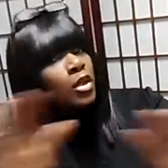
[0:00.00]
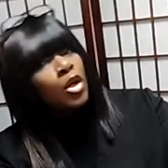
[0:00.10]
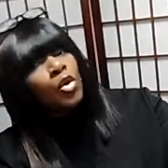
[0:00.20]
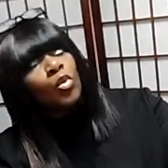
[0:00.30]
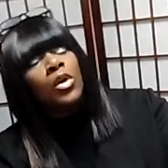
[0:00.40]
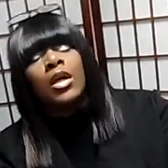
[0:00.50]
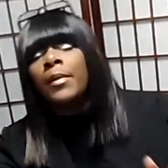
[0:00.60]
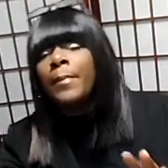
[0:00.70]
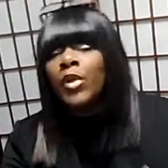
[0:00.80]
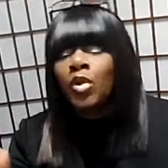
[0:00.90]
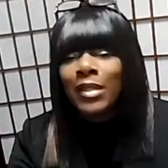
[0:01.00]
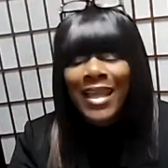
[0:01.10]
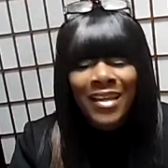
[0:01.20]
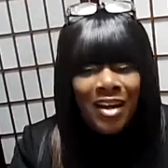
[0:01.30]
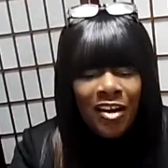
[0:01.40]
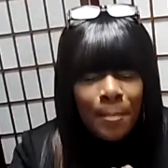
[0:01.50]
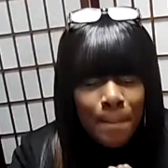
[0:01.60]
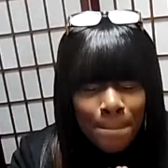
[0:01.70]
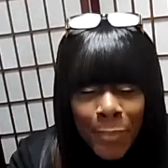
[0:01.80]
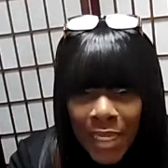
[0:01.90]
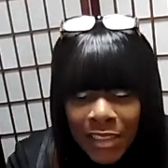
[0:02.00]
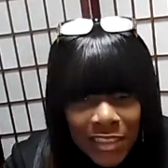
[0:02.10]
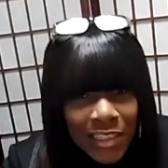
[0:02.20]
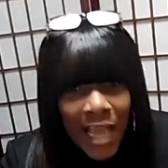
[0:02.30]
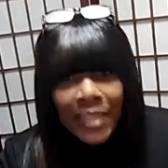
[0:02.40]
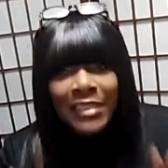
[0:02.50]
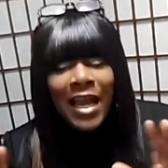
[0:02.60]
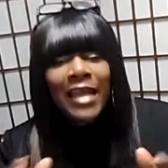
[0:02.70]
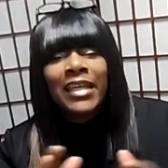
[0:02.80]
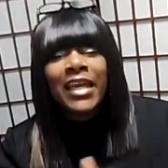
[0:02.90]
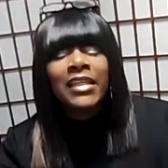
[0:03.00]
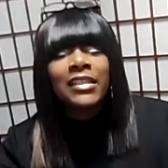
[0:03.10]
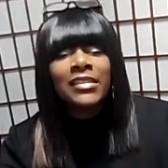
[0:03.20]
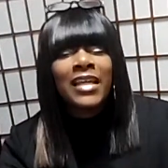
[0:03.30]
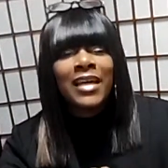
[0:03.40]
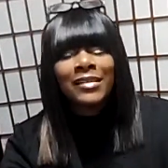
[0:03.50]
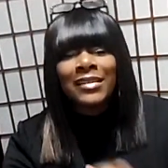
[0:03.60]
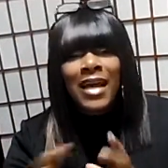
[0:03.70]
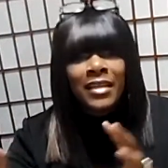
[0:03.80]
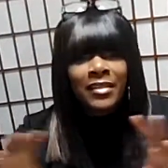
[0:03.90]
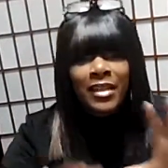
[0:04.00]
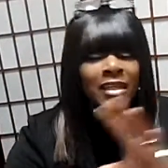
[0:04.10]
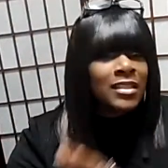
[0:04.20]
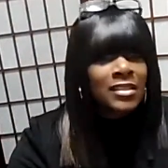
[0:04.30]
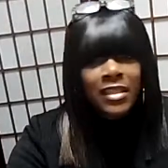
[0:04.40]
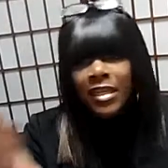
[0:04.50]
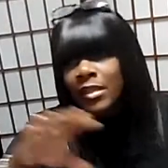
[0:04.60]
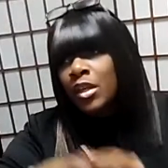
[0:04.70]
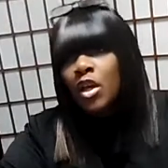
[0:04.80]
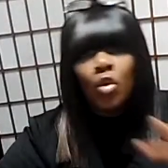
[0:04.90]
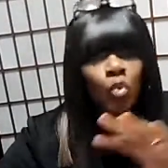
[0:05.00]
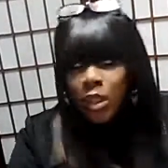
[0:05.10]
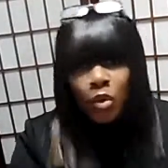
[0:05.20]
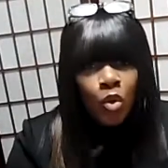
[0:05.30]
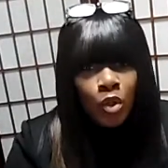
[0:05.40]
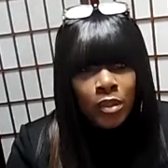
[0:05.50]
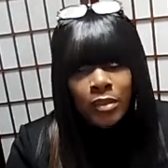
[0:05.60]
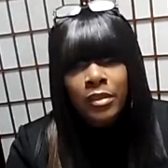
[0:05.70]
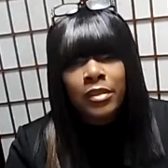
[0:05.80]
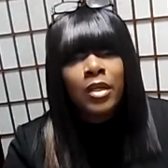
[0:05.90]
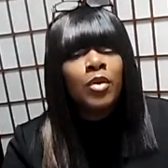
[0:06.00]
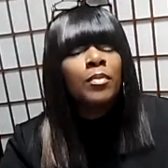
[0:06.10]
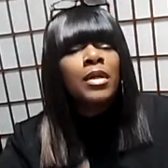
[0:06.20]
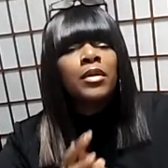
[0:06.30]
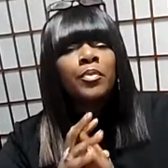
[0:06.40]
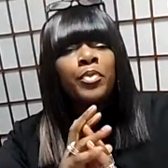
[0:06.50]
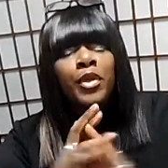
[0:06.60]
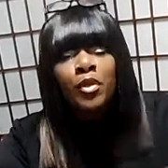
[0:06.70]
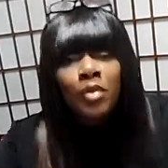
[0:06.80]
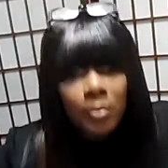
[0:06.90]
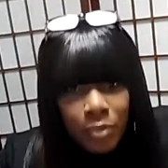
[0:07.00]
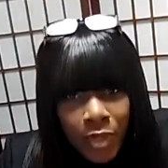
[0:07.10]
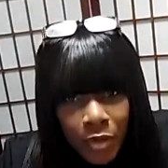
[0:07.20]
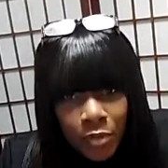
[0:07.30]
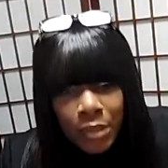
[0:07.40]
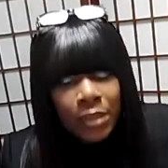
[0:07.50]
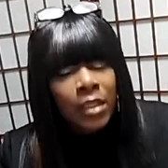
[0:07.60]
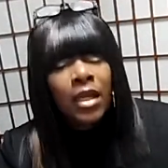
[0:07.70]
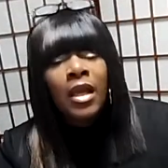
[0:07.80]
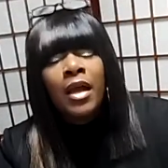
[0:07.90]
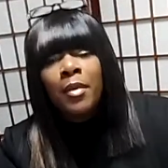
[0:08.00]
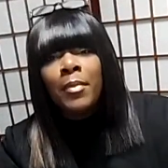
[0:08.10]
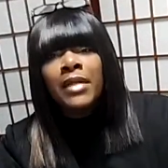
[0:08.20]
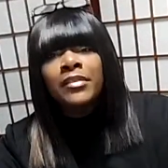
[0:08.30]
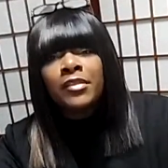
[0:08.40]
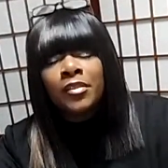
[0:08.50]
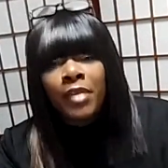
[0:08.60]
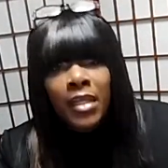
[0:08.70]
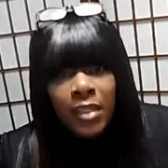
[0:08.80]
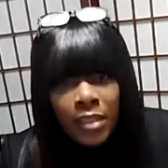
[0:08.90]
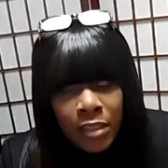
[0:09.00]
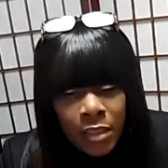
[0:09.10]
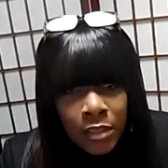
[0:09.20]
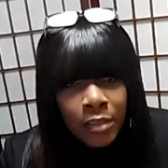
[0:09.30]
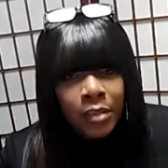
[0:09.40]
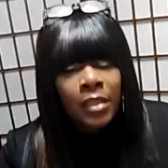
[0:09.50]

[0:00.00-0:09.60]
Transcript: No, been on like a big giant hiatus, had a lot of things that went on, you know, my computer broke, my screen,